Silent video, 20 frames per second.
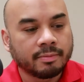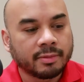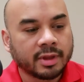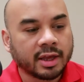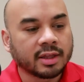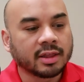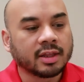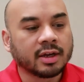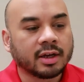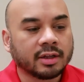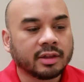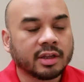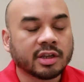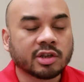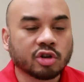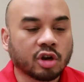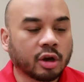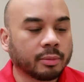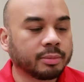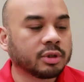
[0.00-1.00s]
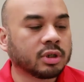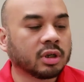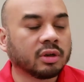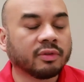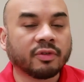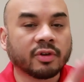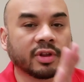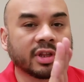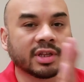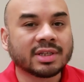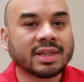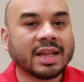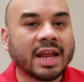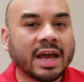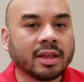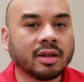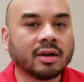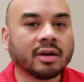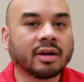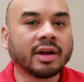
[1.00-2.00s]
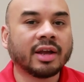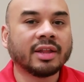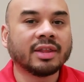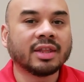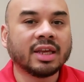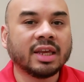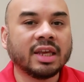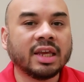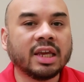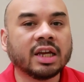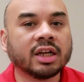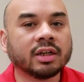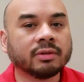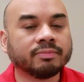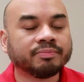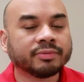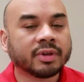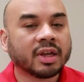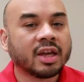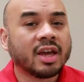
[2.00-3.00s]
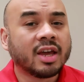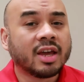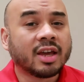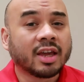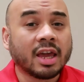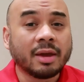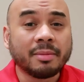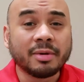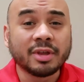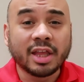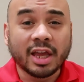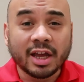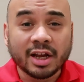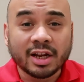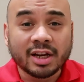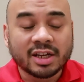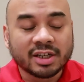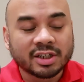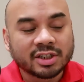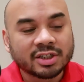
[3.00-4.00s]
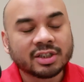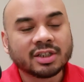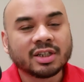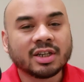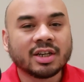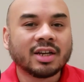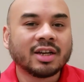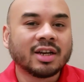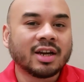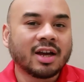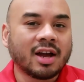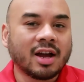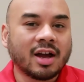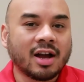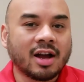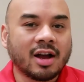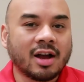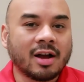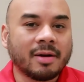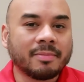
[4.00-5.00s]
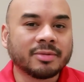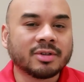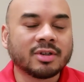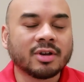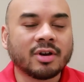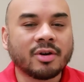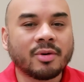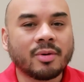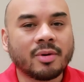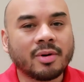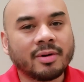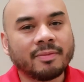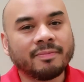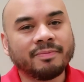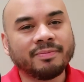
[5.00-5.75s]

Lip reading: like the description for the slider and the heel, came in English. So